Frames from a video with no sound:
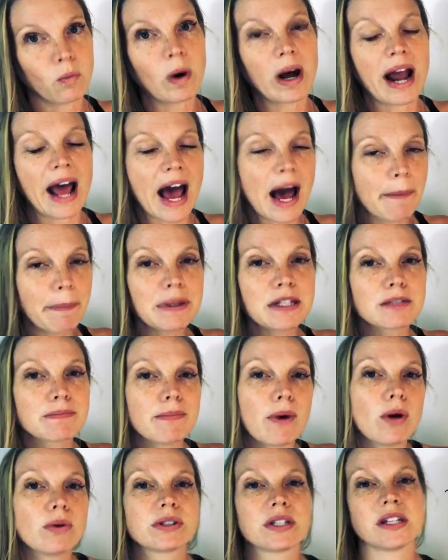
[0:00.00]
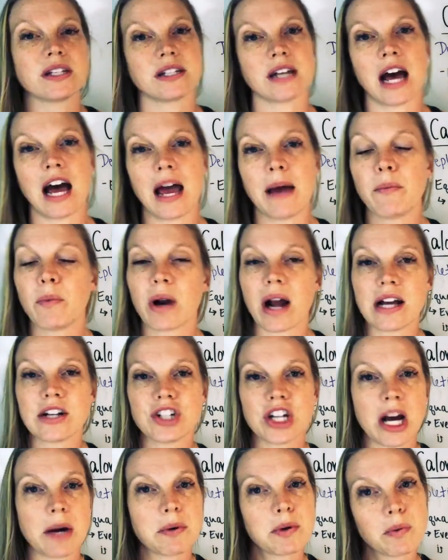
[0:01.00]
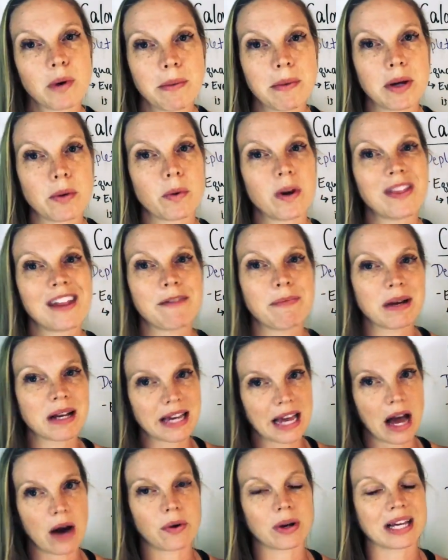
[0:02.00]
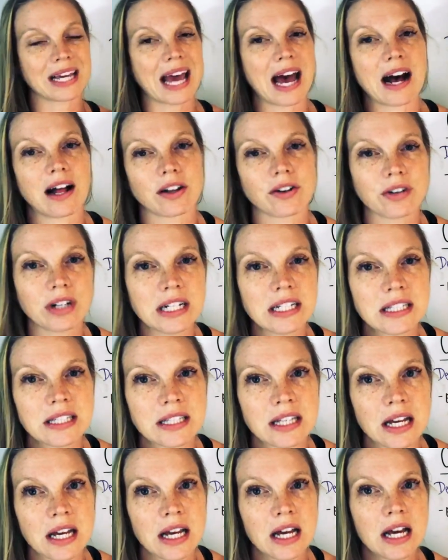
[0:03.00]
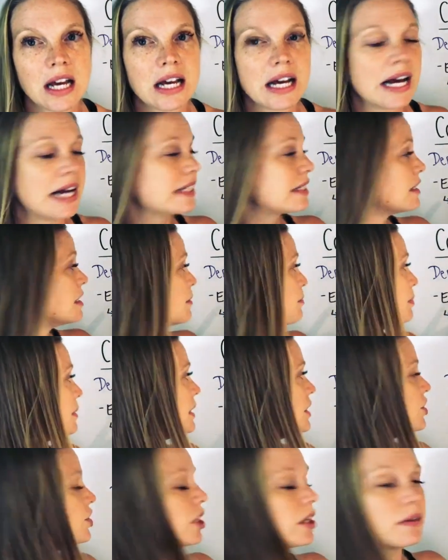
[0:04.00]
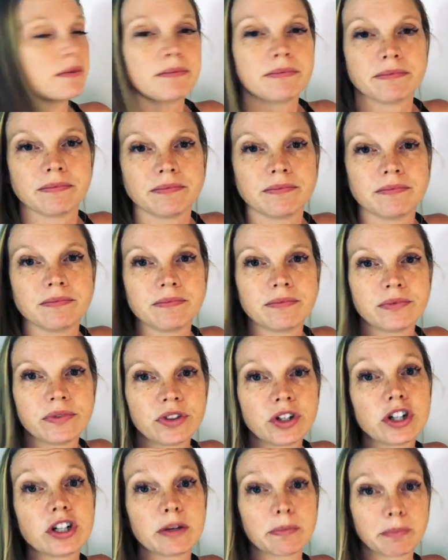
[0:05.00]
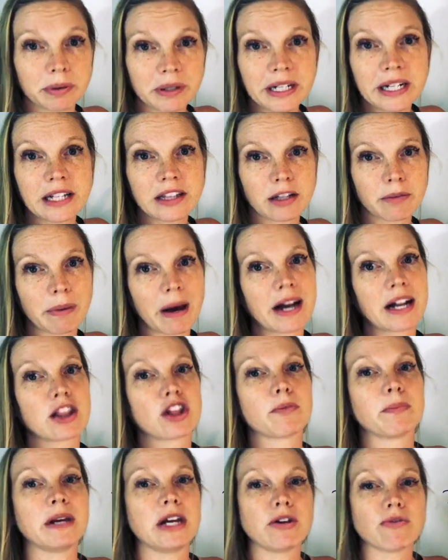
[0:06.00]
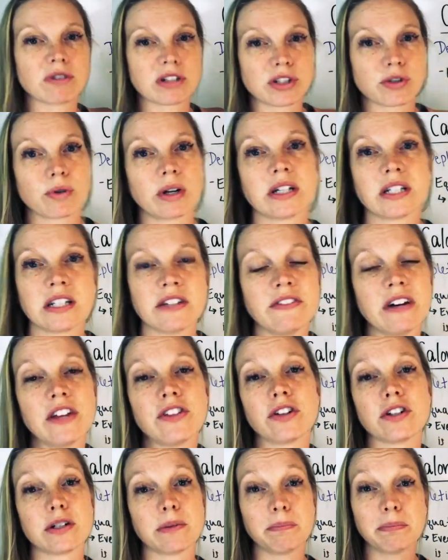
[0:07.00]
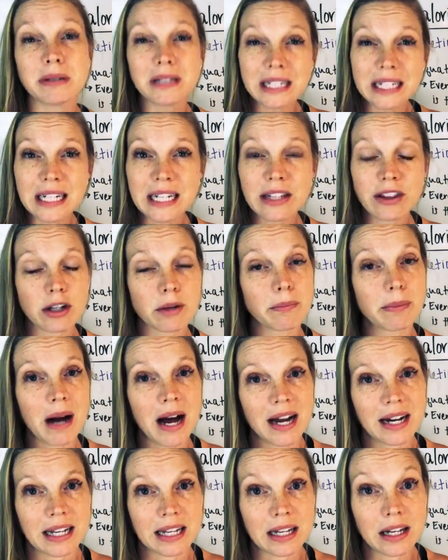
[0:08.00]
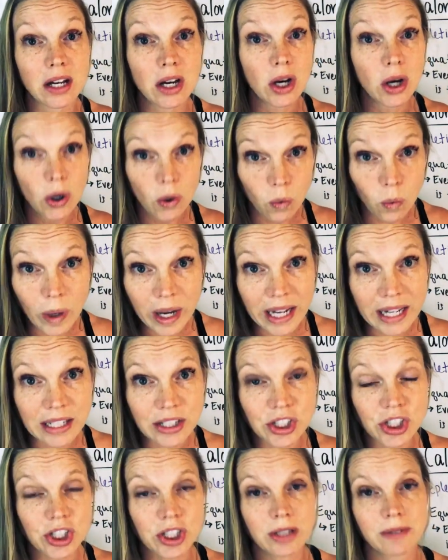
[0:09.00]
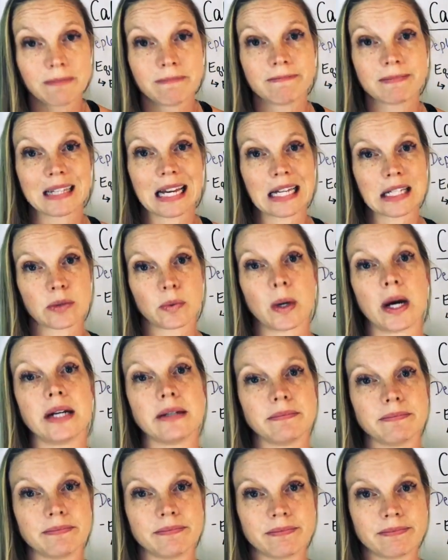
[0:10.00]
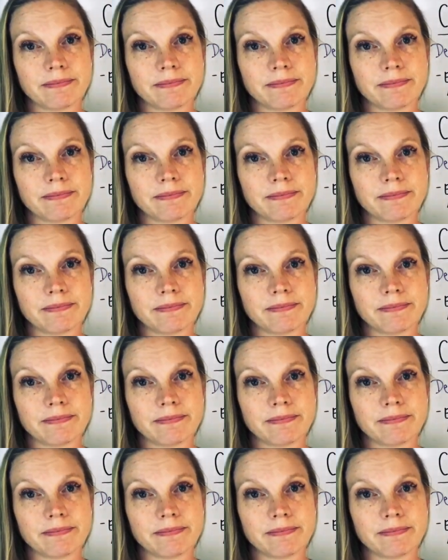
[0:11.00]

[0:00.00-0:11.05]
What happens most of the time when I chat with women when they've been counting calories, it's a depletion. They're depleting their body. They're being restrictive and they're depleting their body, which, guess what?